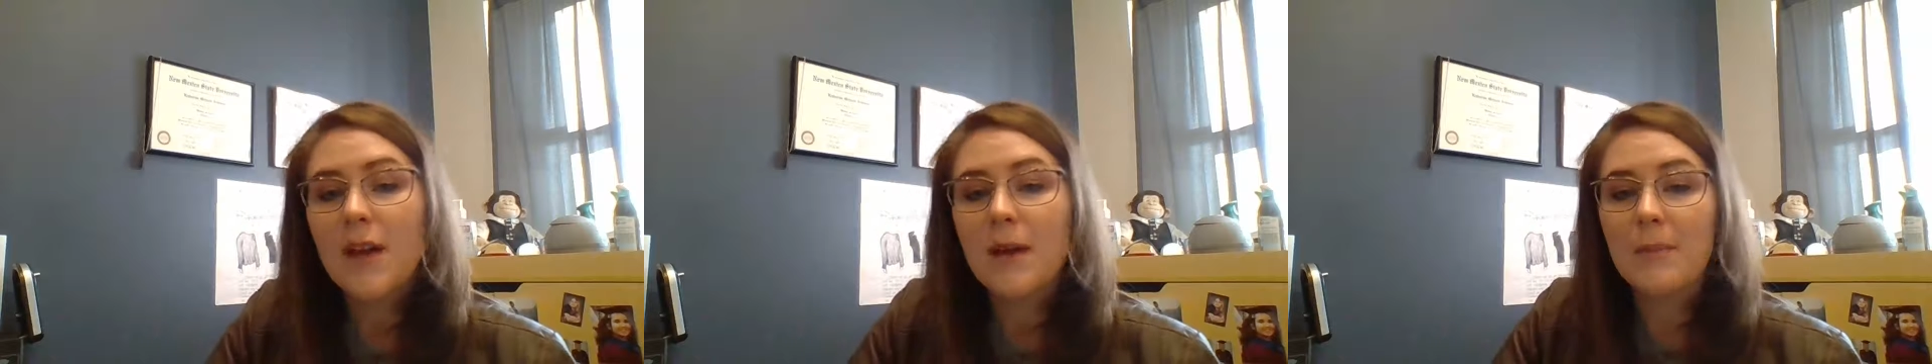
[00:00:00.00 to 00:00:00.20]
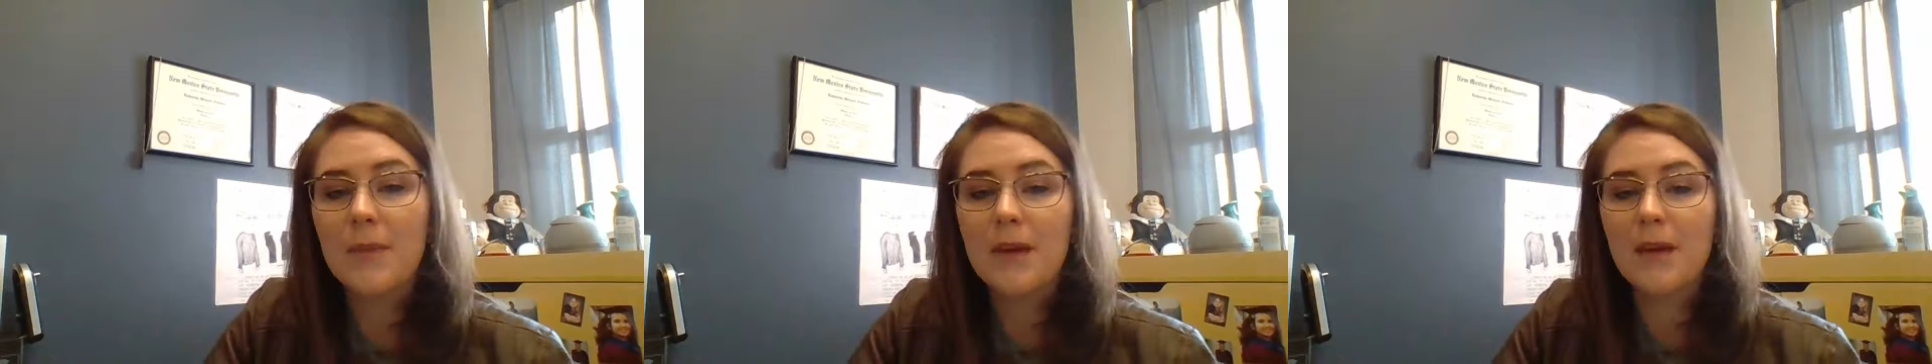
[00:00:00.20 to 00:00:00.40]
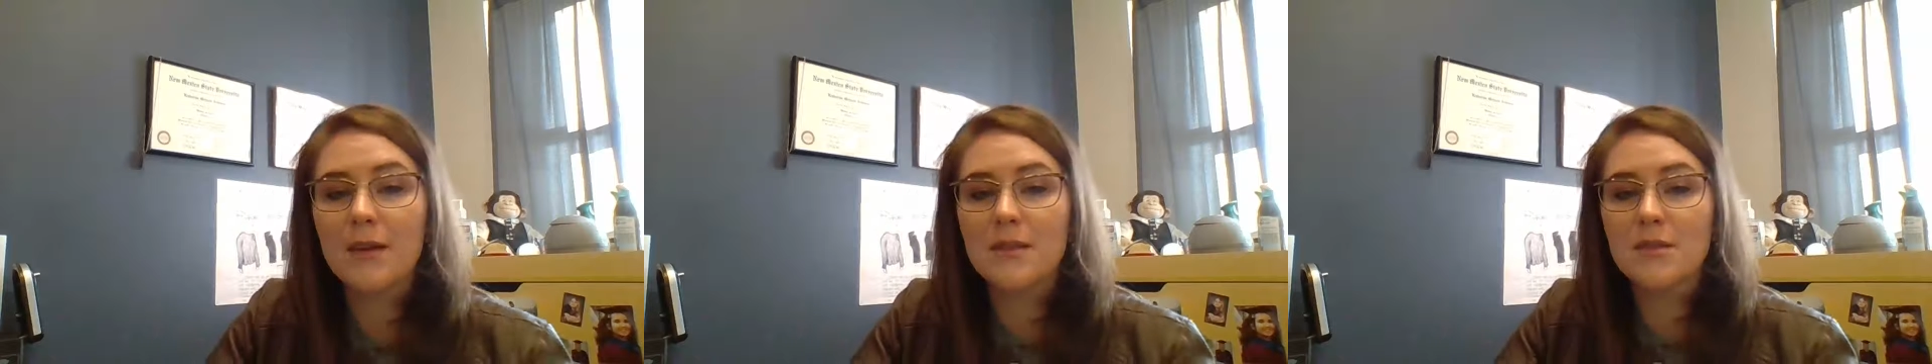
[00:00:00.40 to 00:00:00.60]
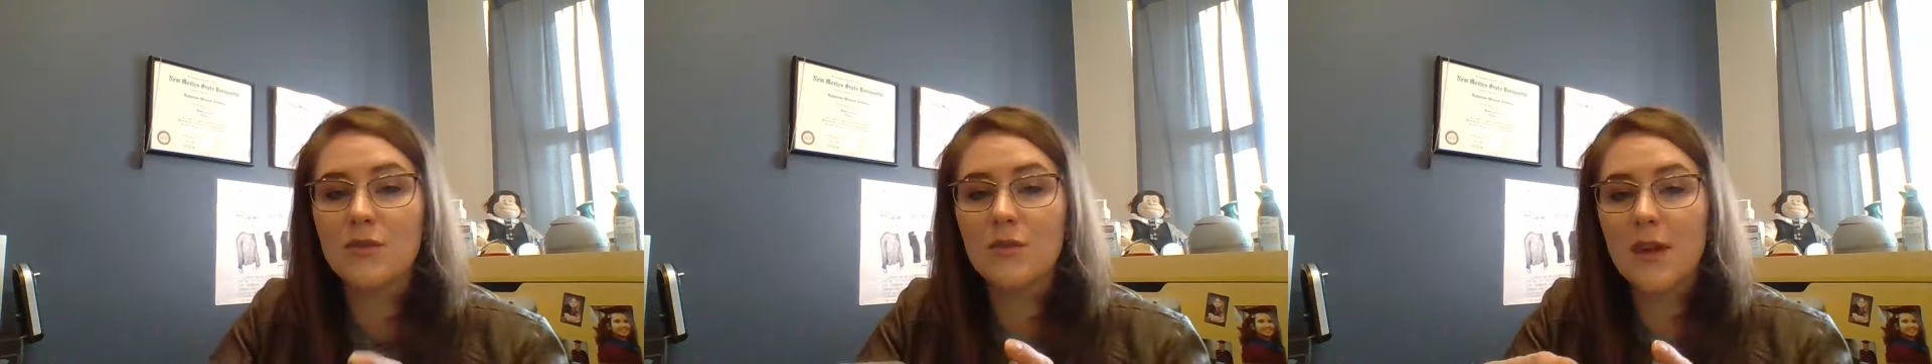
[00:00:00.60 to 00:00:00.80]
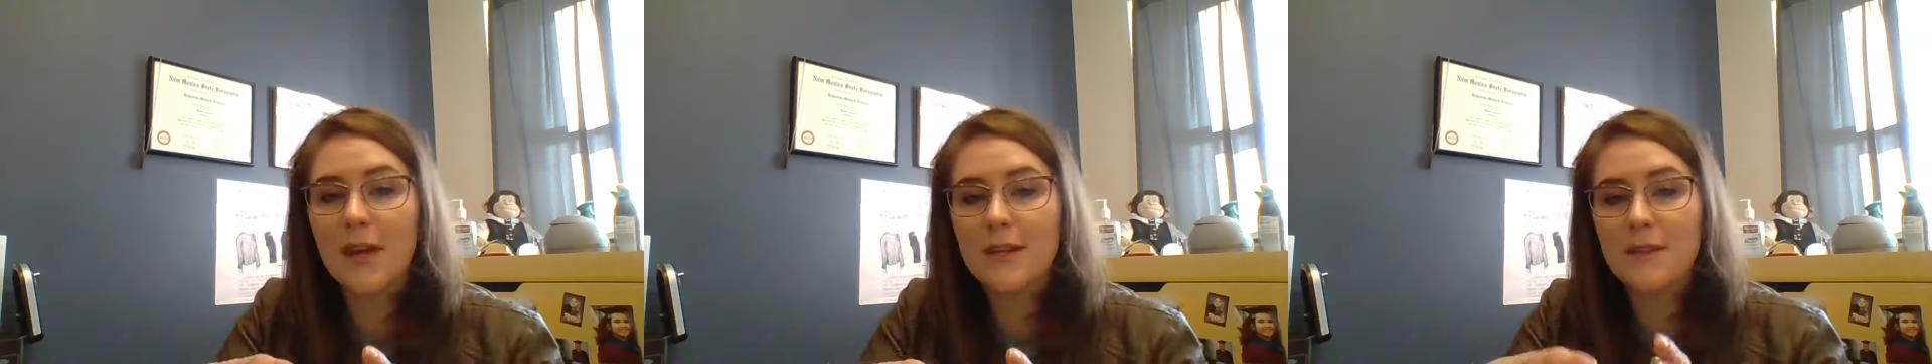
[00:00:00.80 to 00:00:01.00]
because you
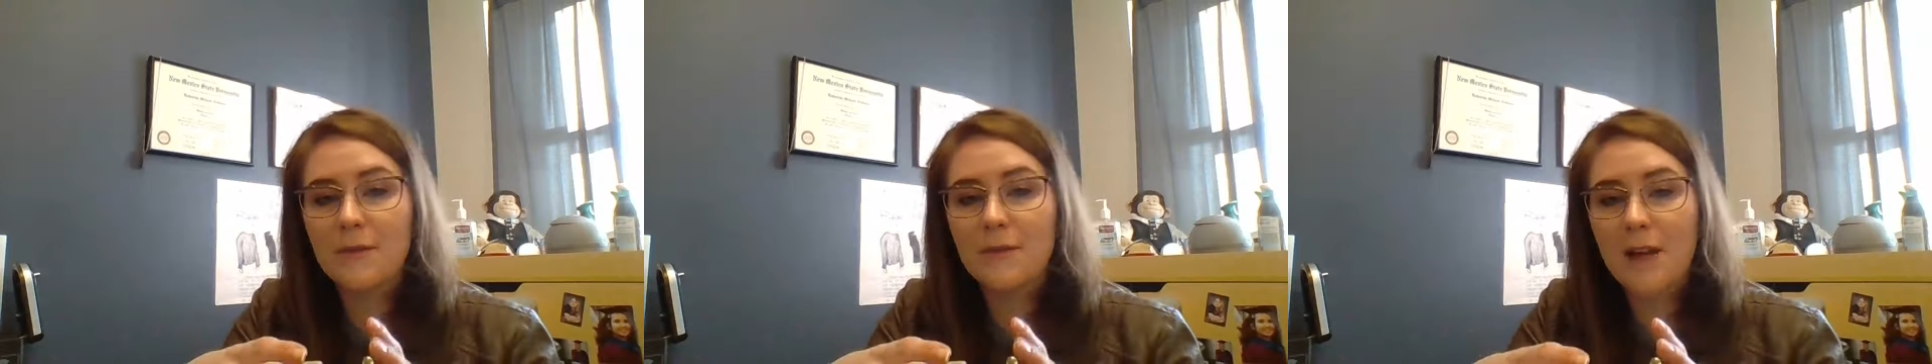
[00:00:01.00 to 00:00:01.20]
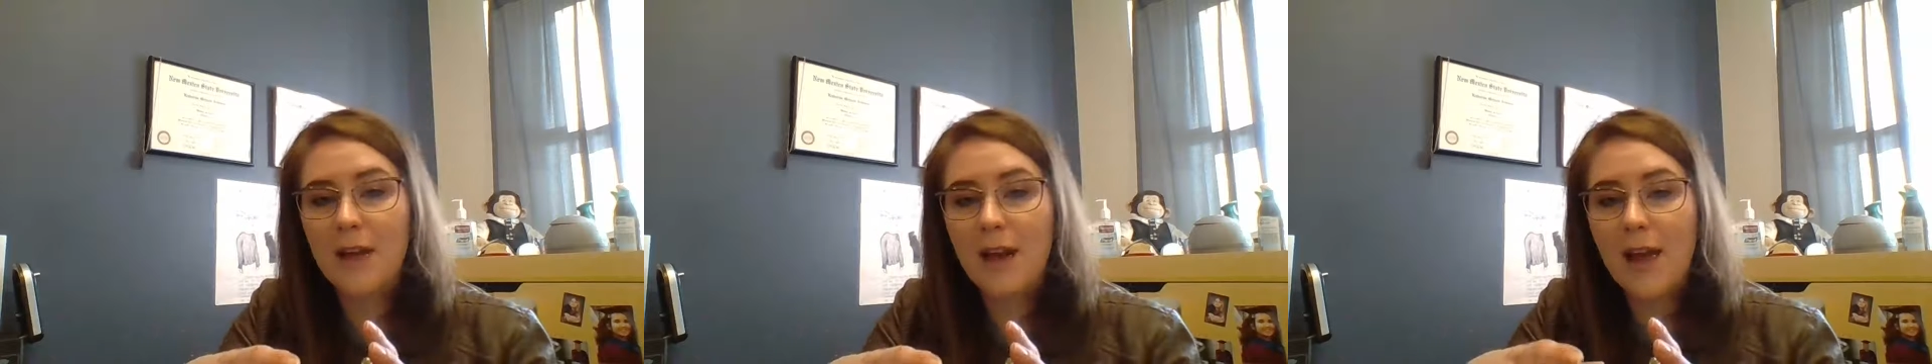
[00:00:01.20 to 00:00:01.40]
get different